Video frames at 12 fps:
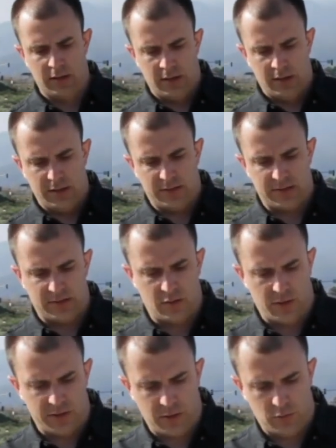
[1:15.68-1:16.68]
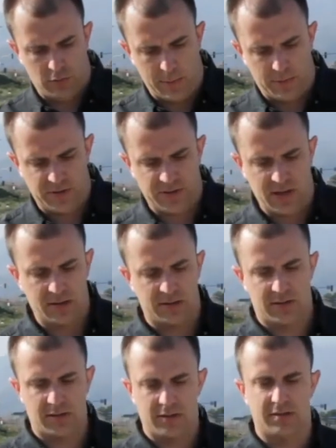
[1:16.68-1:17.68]
this is going to represent
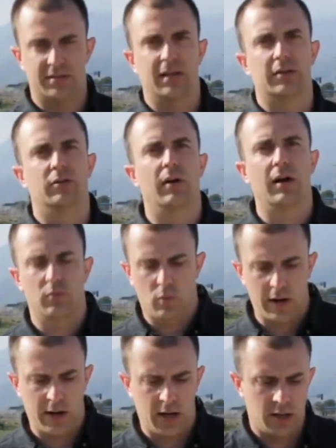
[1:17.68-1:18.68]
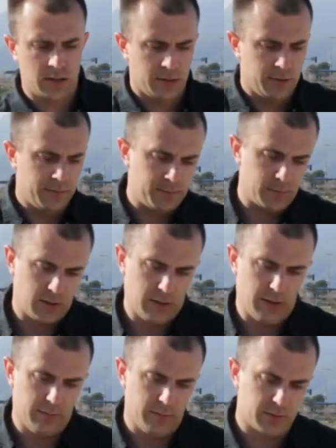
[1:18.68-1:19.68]
said ground wire.
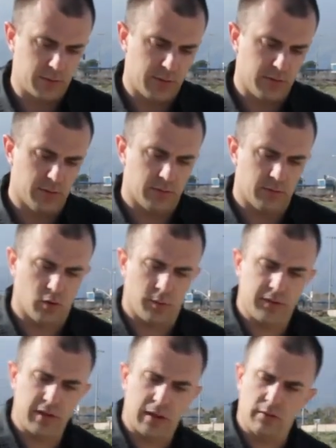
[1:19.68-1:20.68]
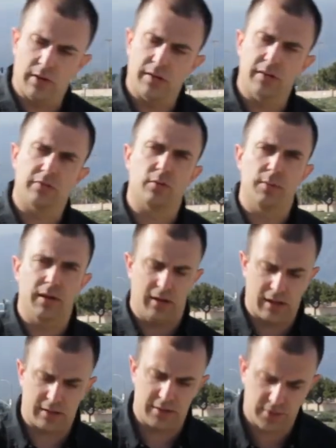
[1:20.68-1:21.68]
This would normally, the other end of this would be
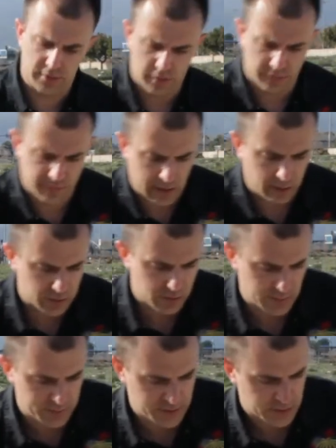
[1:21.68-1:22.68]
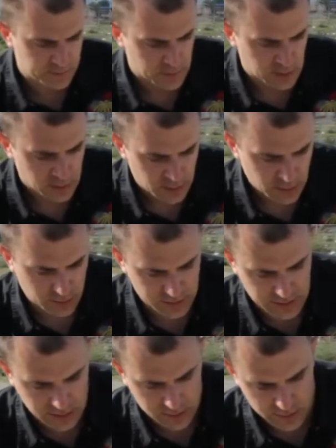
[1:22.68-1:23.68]
connected to your firing strips. You can
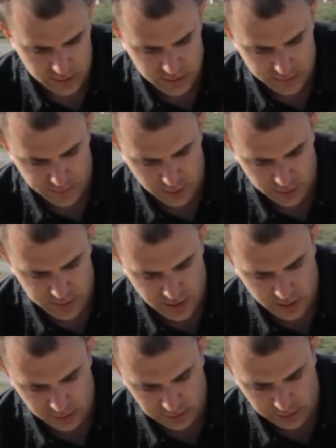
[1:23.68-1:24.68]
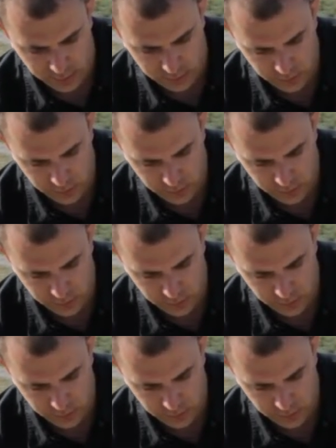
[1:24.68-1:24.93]
see there's posts here labeled